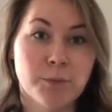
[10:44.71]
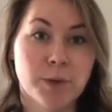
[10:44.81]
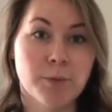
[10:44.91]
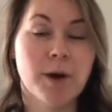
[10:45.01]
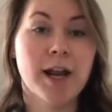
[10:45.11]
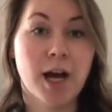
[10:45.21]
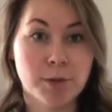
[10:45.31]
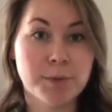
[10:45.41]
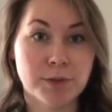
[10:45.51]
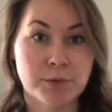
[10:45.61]
We want to
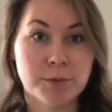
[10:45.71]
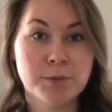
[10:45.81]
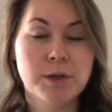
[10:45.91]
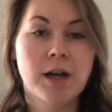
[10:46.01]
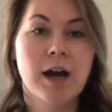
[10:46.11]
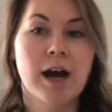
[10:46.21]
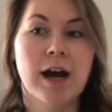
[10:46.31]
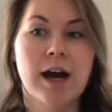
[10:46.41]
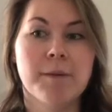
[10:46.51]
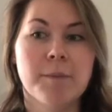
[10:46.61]
help you,
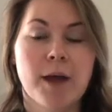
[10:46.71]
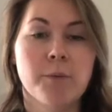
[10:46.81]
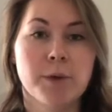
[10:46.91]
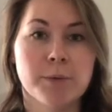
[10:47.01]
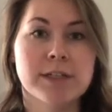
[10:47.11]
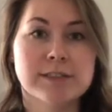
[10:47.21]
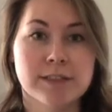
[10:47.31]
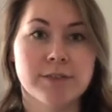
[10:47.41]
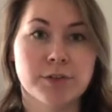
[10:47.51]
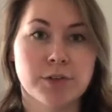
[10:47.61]
and we want to
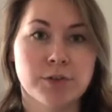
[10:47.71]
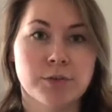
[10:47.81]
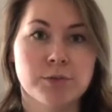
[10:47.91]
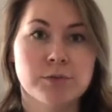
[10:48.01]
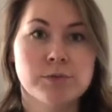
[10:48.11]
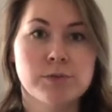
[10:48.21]
deliver you